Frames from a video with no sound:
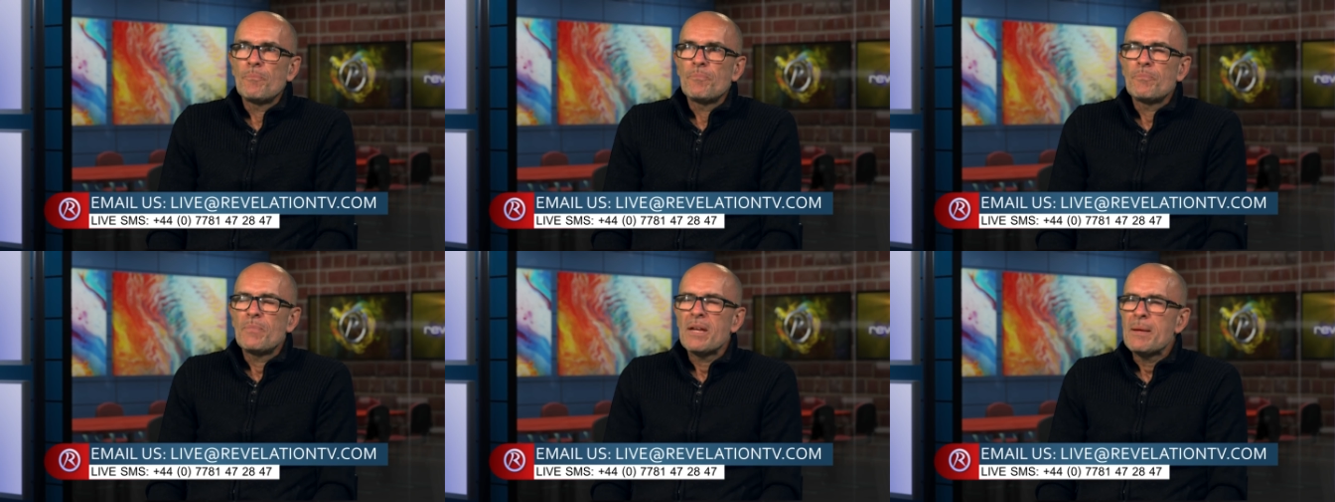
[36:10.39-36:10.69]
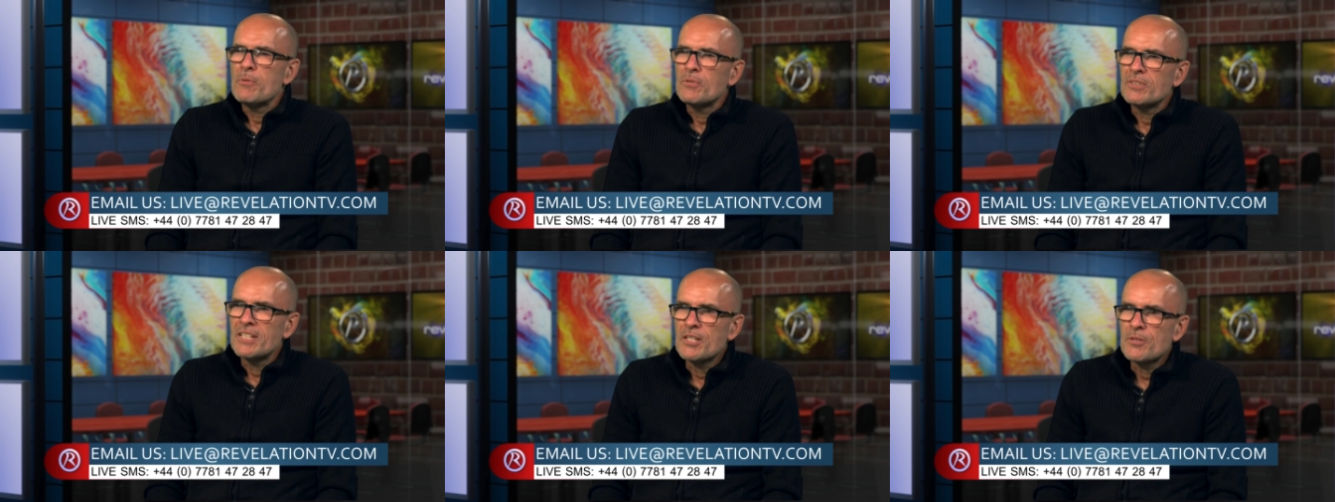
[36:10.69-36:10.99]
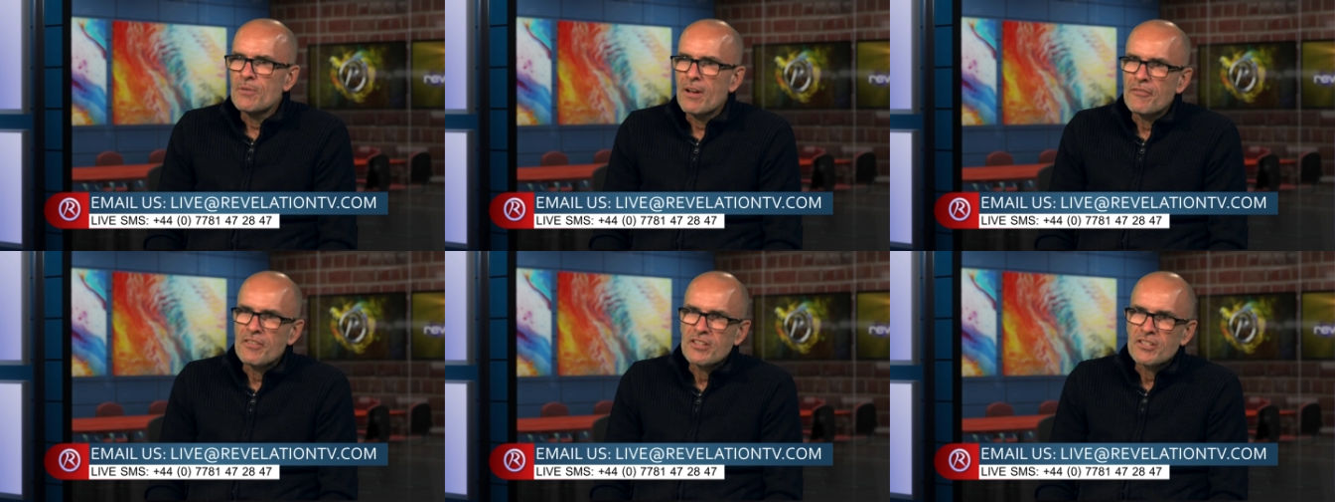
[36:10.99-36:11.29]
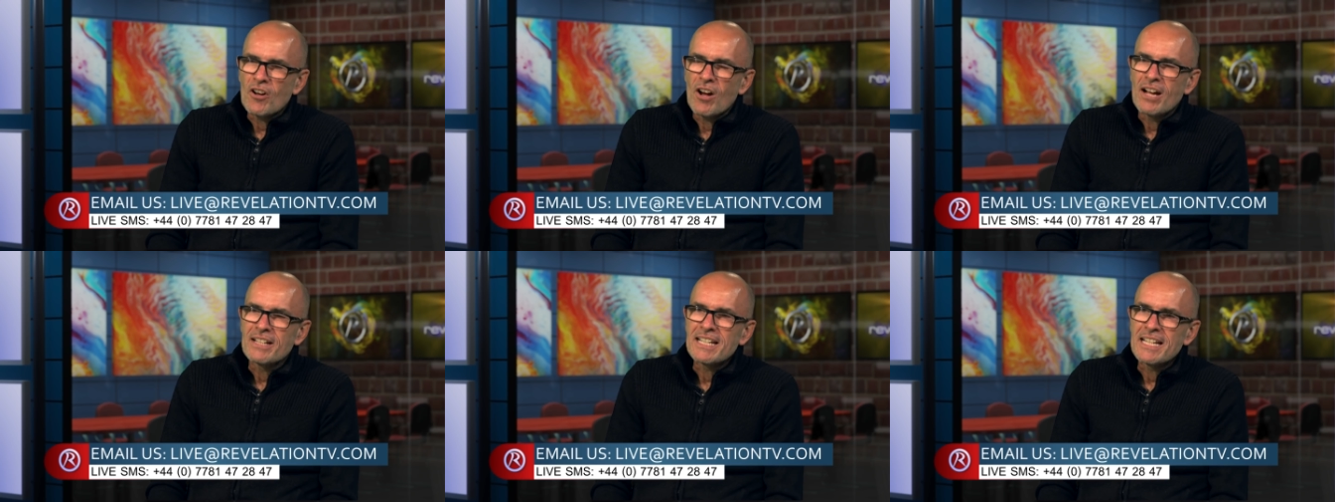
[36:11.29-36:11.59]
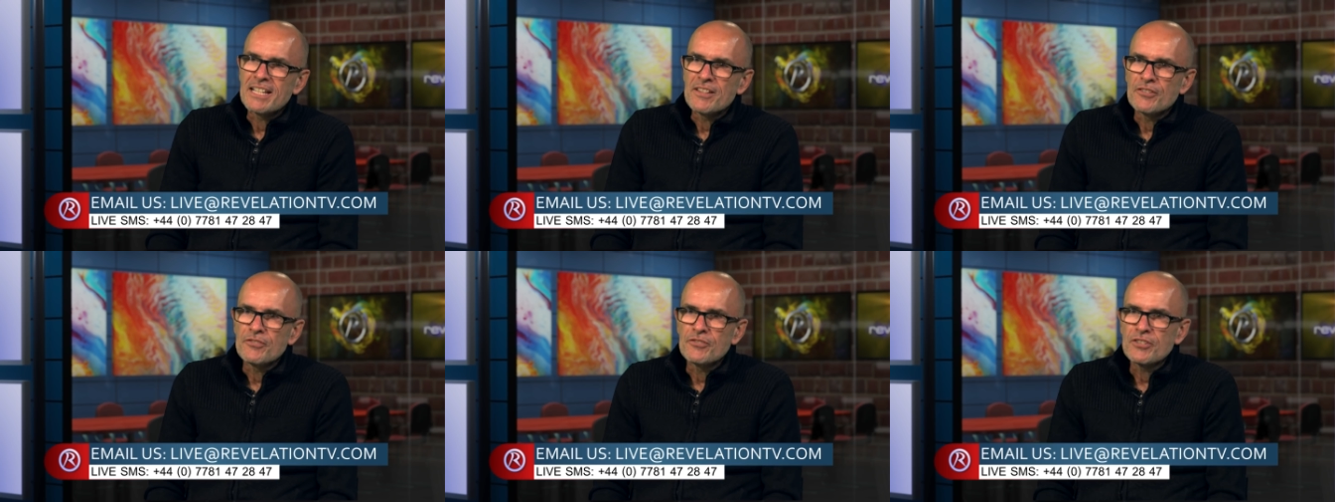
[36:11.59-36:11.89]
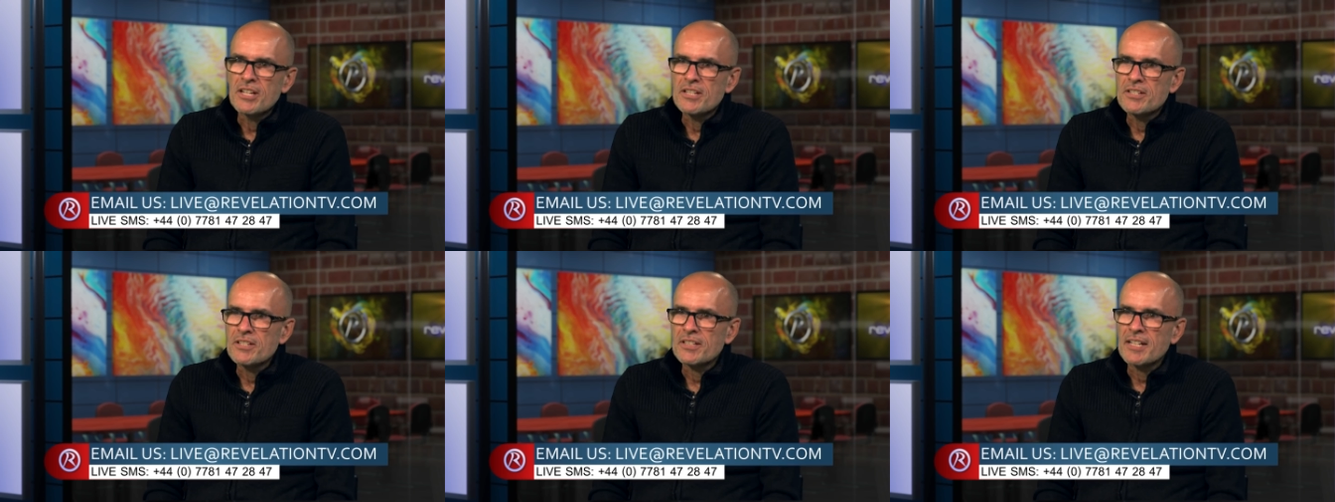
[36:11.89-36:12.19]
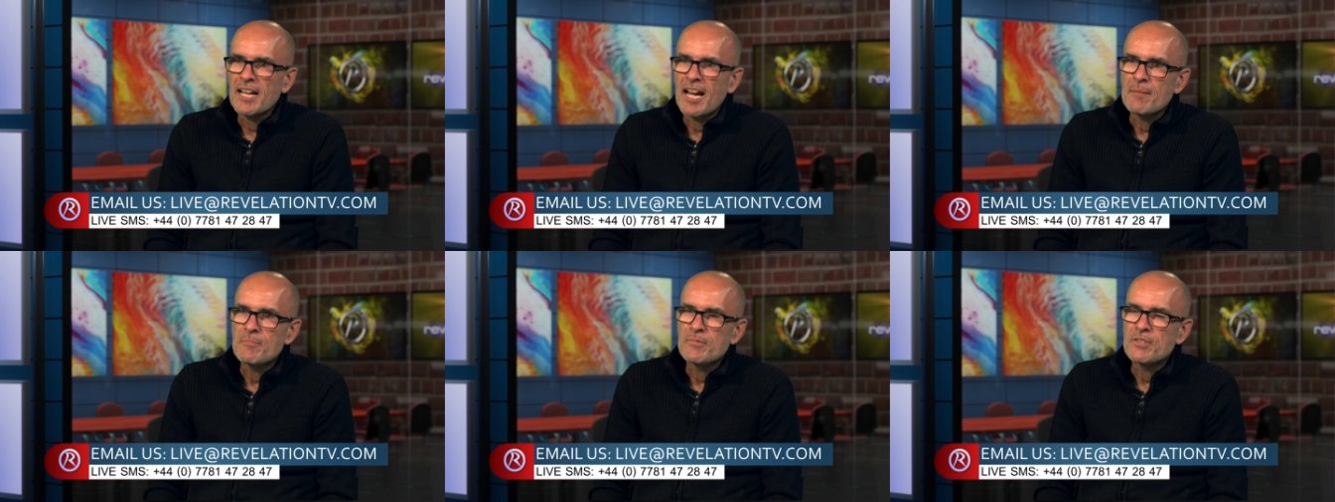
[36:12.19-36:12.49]
People seem to have this idea that Jesus
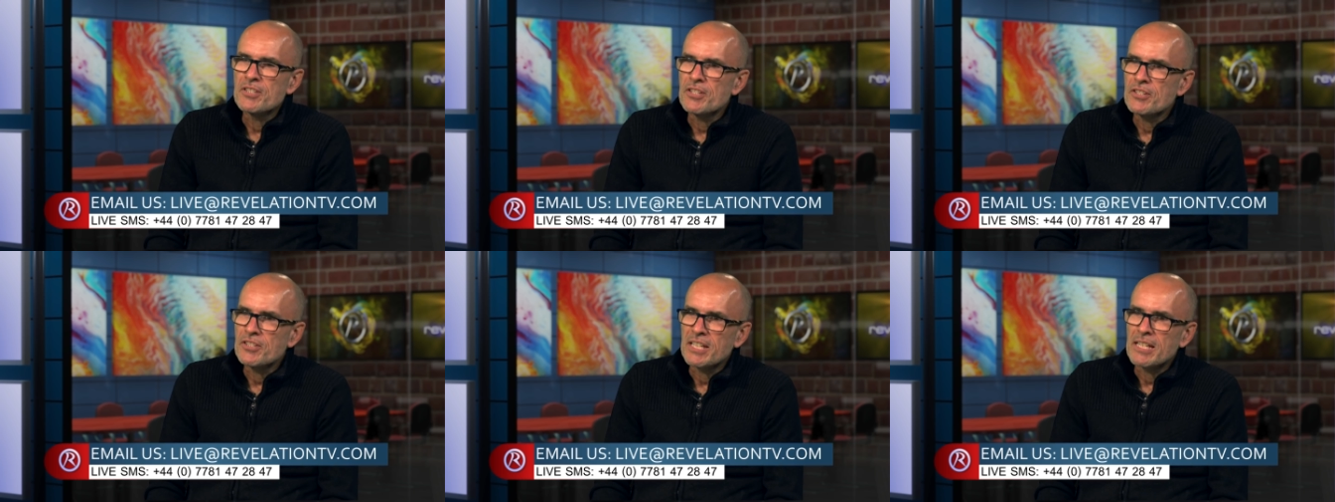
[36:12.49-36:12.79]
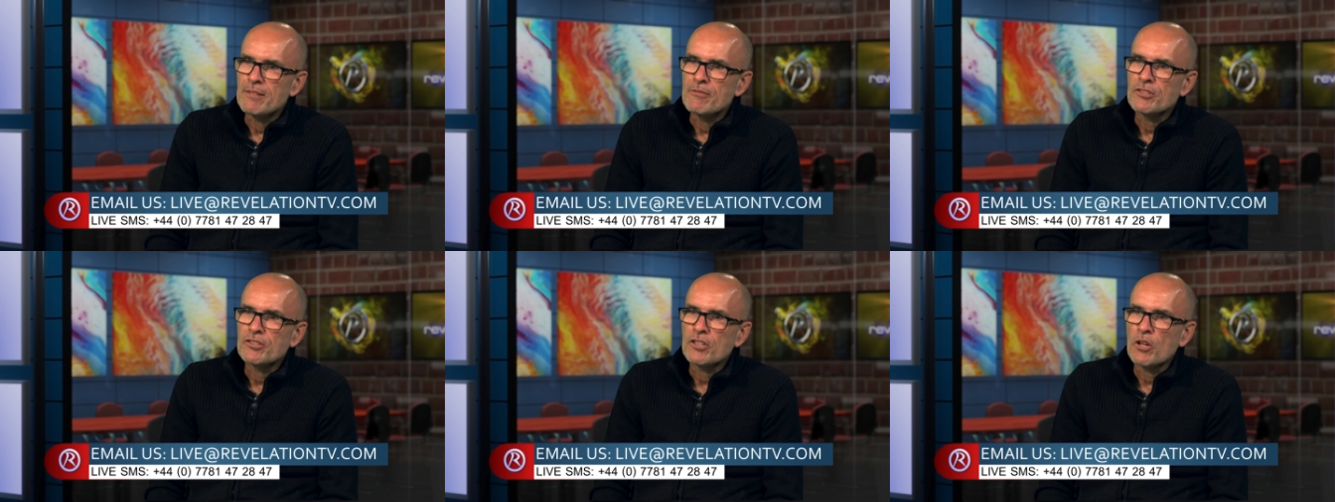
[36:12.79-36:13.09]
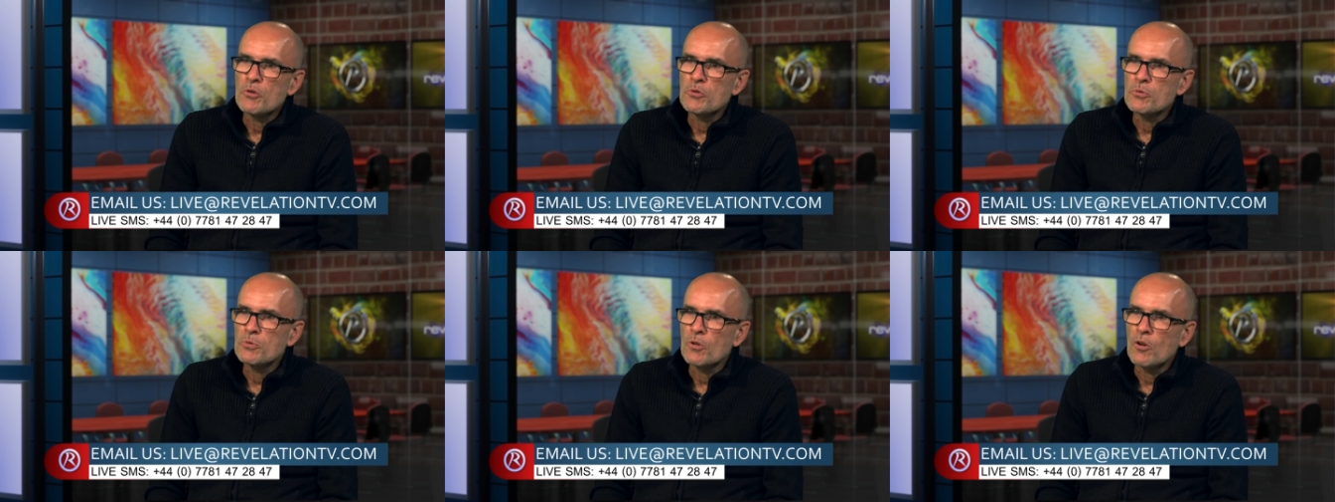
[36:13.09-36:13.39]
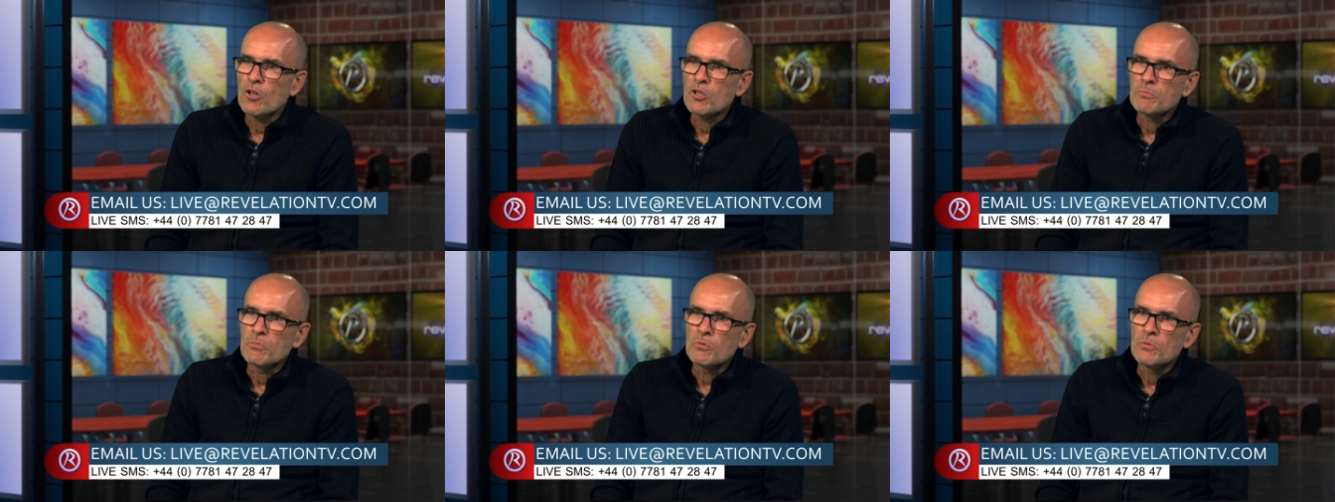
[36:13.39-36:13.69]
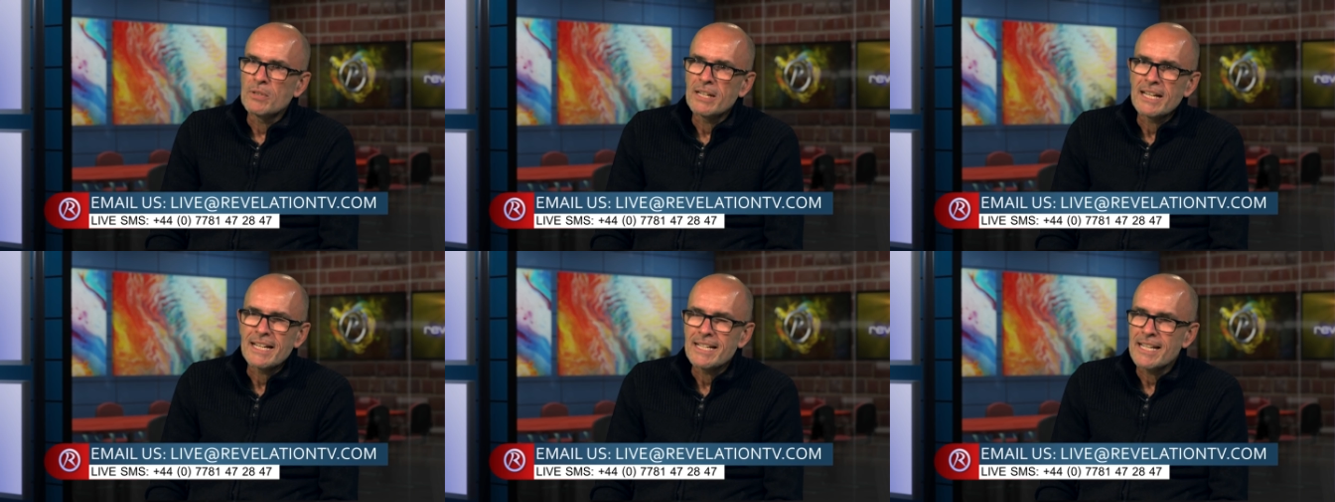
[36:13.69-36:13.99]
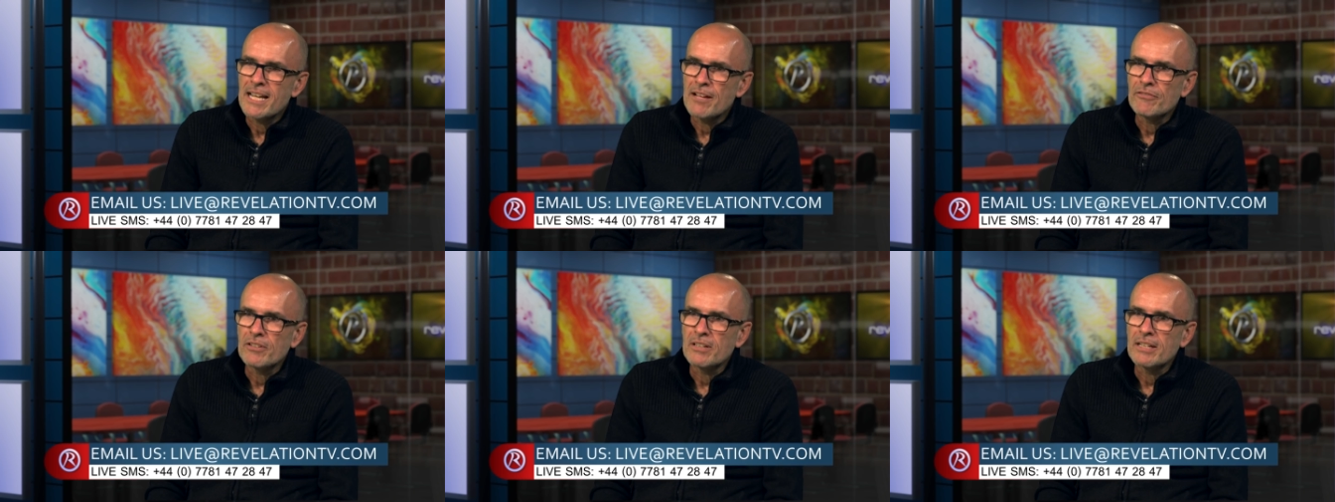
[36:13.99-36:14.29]
came just to give a social gospel. He never.